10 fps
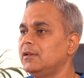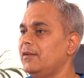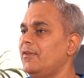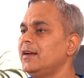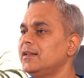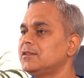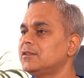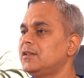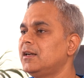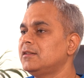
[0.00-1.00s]
The advantage
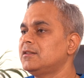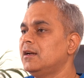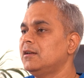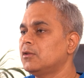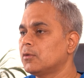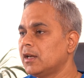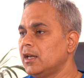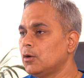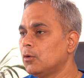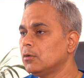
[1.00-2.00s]
is that it's done through a
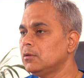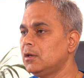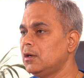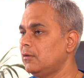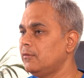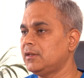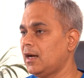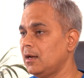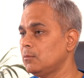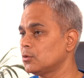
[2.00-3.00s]
keyhole with
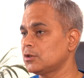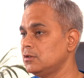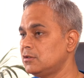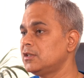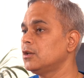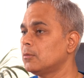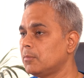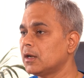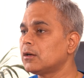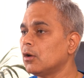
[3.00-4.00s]
almost zero
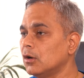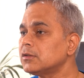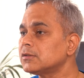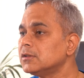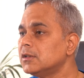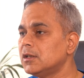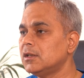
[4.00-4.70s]
blood loss,